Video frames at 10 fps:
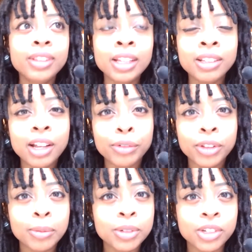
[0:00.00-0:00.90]
not for
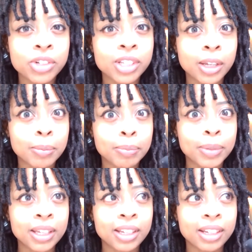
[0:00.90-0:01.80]
them to just like
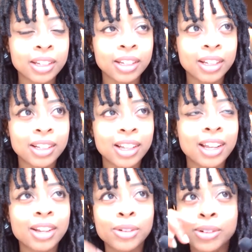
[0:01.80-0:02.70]
be like,
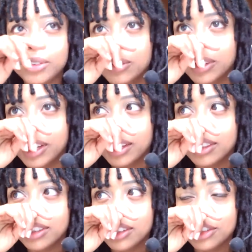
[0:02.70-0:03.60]
I don't know, like
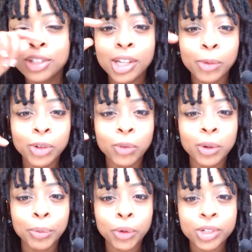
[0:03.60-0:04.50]
just like when you would
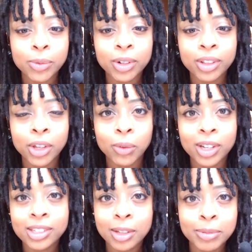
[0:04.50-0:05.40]
approach someone in the
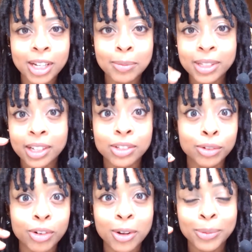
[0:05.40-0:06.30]
US, sometimes like it's
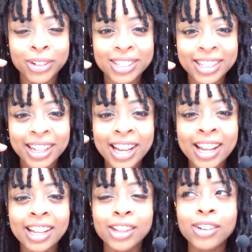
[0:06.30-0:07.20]
the wrong person.
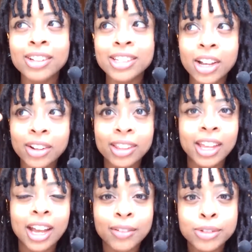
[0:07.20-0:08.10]
You can tell like they
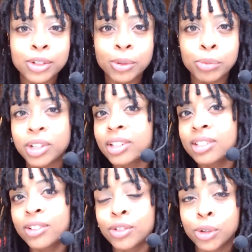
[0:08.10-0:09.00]
have certain
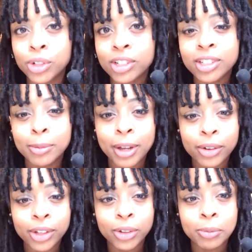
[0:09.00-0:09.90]
preconceived notions
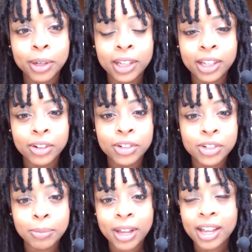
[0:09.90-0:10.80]
about you. But here in
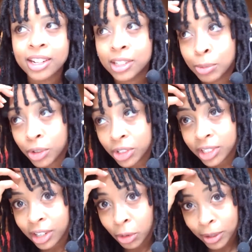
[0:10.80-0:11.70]
Japan, it's more just
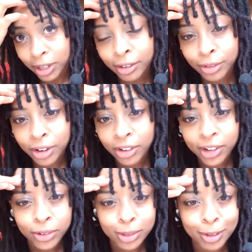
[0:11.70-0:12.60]
like, oh my foreigner, I
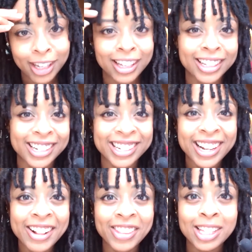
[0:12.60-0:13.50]
don't speak English.
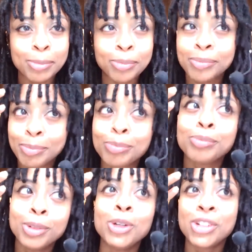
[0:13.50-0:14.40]
That's
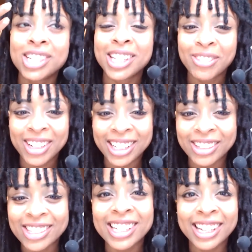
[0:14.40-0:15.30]
usually what it
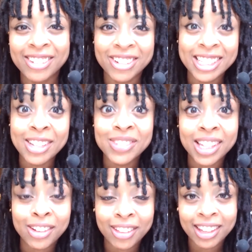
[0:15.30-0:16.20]
looks like, or it seems
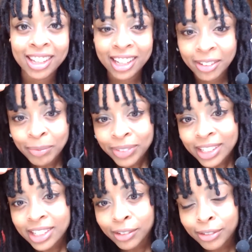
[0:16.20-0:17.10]
like they're thinking.
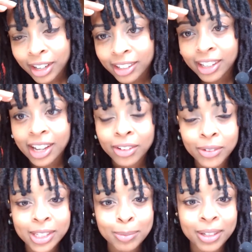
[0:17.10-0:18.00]
It's like, fuck, like how do
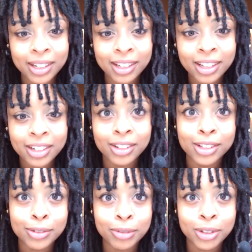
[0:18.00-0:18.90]
I speak to
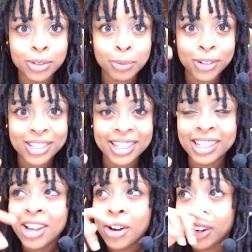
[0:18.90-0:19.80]
this person?
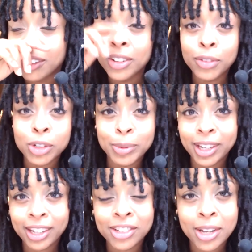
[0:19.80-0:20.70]
Or even if you're
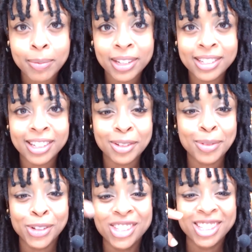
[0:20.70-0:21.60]
speaking in Japanese to them,
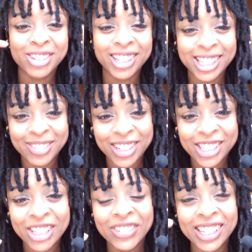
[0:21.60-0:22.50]
they'll still like speak
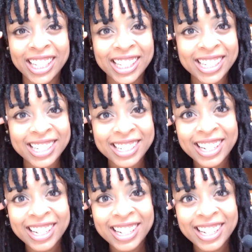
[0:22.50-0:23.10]
to you in English.